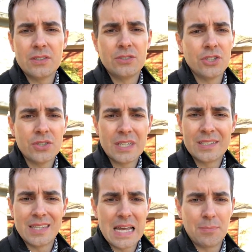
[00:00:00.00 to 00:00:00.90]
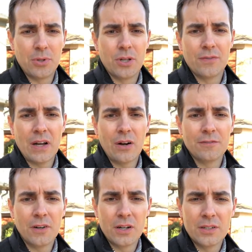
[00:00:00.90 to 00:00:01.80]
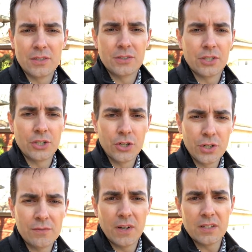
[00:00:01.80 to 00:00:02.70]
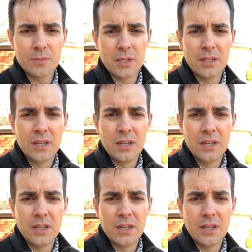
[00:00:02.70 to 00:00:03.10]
just an example of how our fund is a secured investment